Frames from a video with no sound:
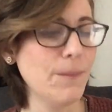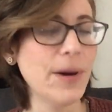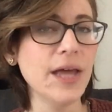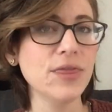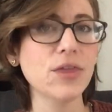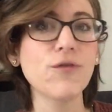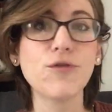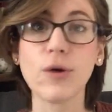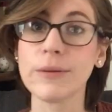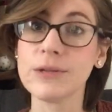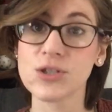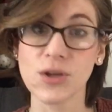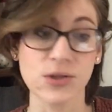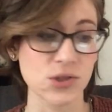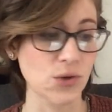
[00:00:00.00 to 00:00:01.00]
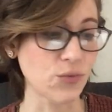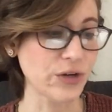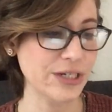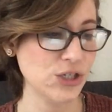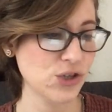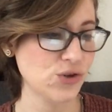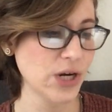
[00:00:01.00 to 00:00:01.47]
but the form is also
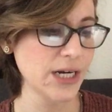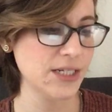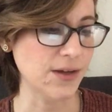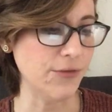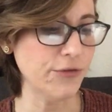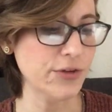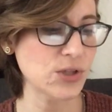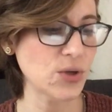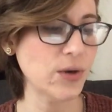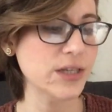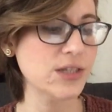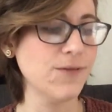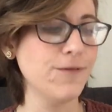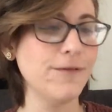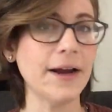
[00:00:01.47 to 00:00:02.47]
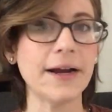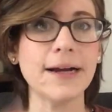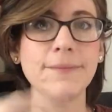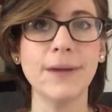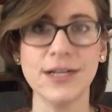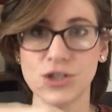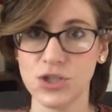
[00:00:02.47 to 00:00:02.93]
restrictive, so it's
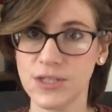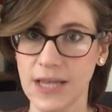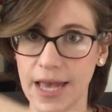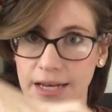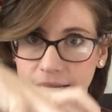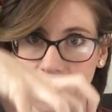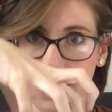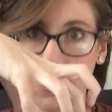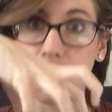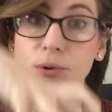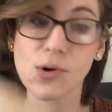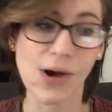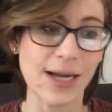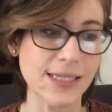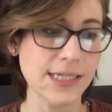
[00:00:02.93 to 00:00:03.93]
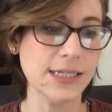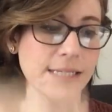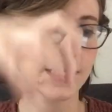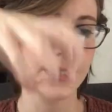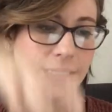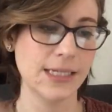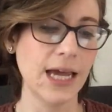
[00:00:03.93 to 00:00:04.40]
very much set in the
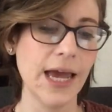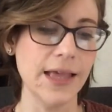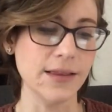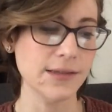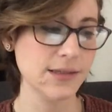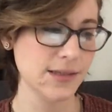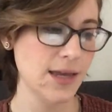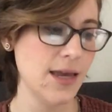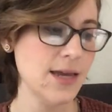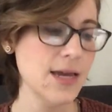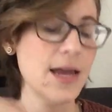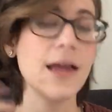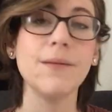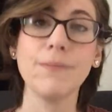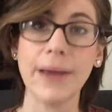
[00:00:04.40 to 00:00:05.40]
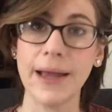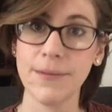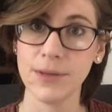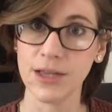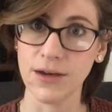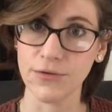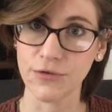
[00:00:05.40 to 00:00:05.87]
present tense. In
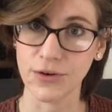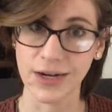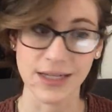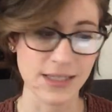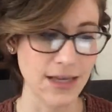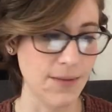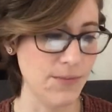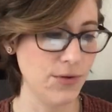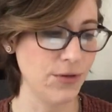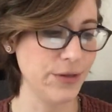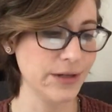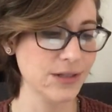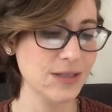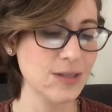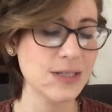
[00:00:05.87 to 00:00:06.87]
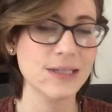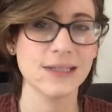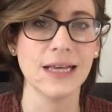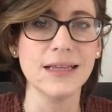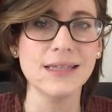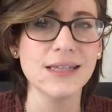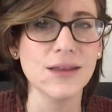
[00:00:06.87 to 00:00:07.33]
Pamela, for example, there's a
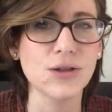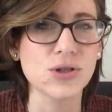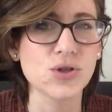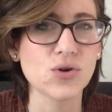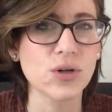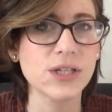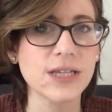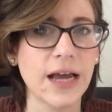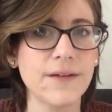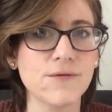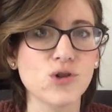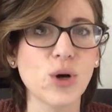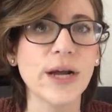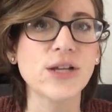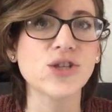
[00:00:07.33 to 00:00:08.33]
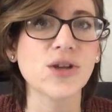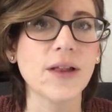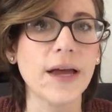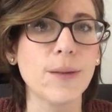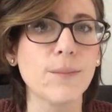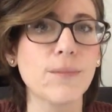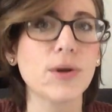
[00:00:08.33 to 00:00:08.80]
sense that the story's kind of trying to
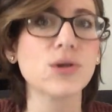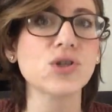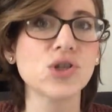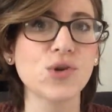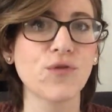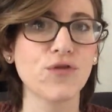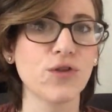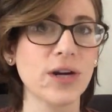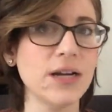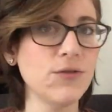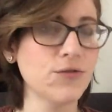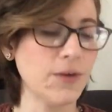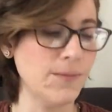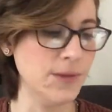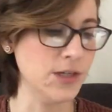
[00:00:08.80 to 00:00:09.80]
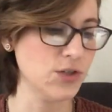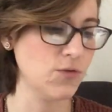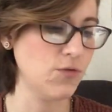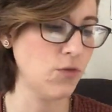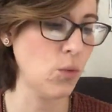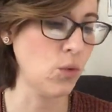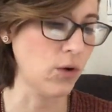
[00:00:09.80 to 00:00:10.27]
like burst free from this
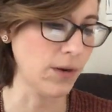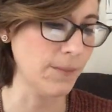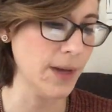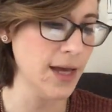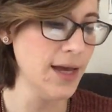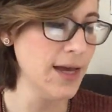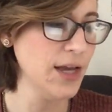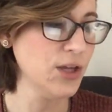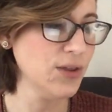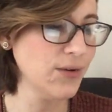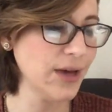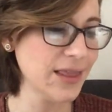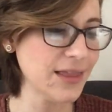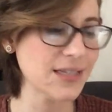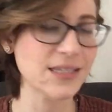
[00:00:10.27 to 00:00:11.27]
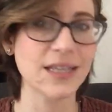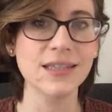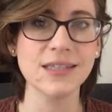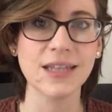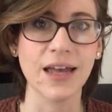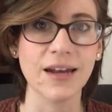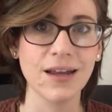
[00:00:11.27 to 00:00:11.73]
form. You get the
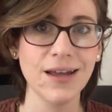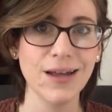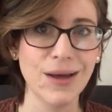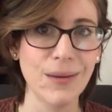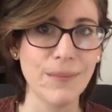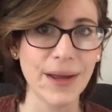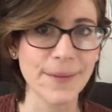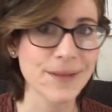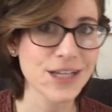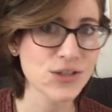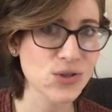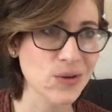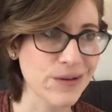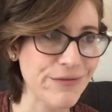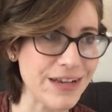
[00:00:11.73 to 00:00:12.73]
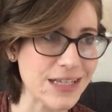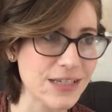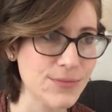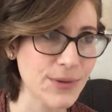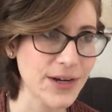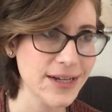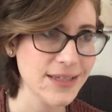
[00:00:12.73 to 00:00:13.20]
sense that Pamela's sort of
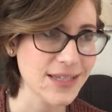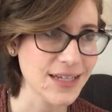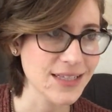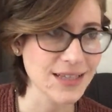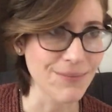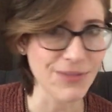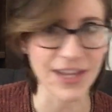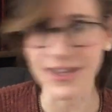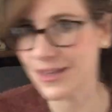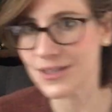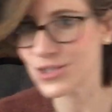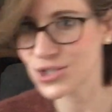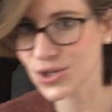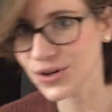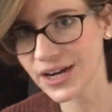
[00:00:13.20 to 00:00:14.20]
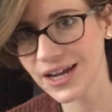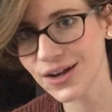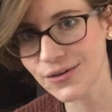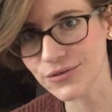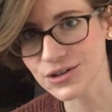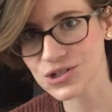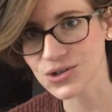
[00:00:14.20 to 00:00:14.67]
experiencing something and then scurrying
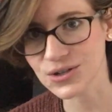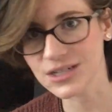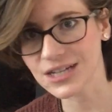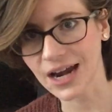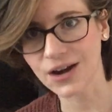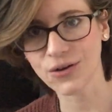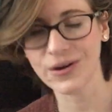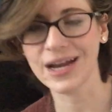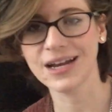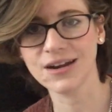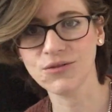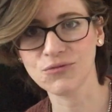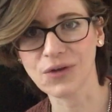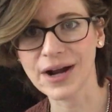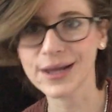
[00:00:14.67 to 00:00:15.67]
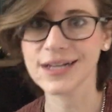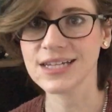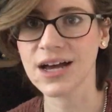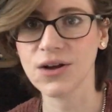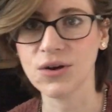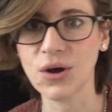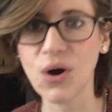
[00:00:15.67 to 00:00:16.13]
over to her diary and writing
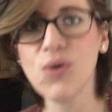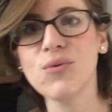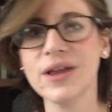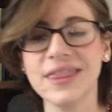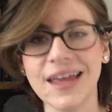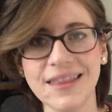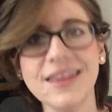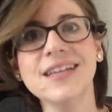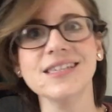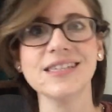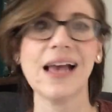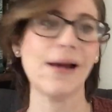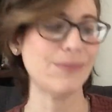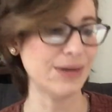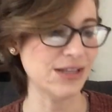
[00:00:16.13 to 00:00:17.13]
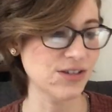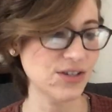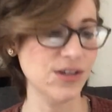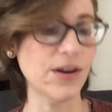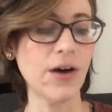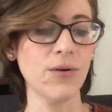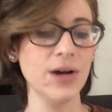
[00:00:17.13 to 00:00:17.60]
down, oh, and then this
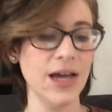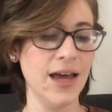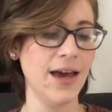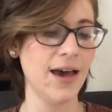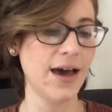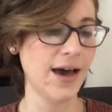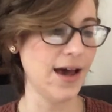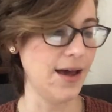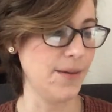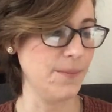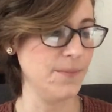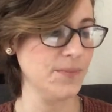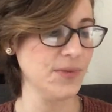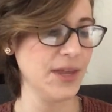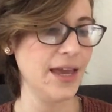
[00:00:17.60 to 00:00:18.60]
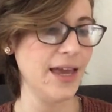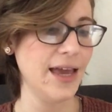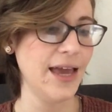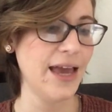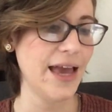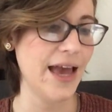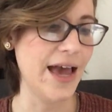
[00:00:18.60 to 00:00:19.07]
happened, you know? Um,
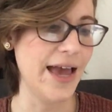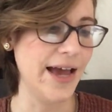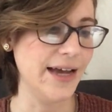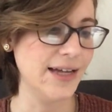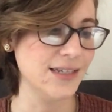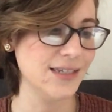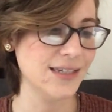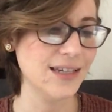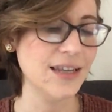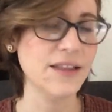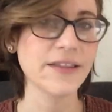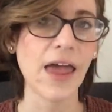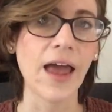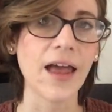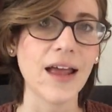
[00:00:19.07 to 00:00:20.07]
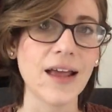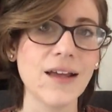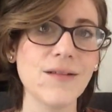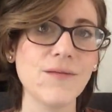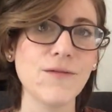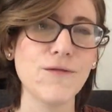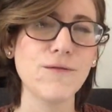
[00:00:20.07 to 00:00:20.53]
and that
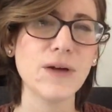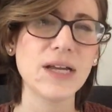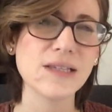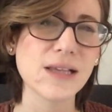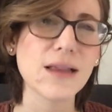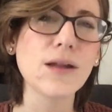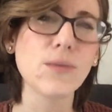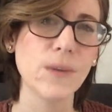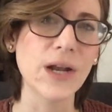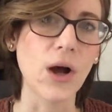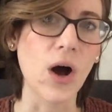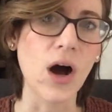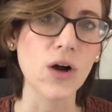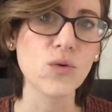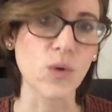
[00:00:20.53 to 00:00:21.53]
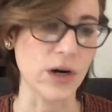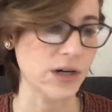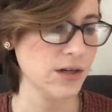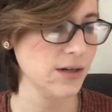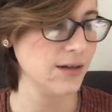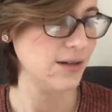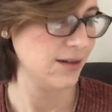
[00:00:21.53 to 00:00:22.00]
is a little bit awkward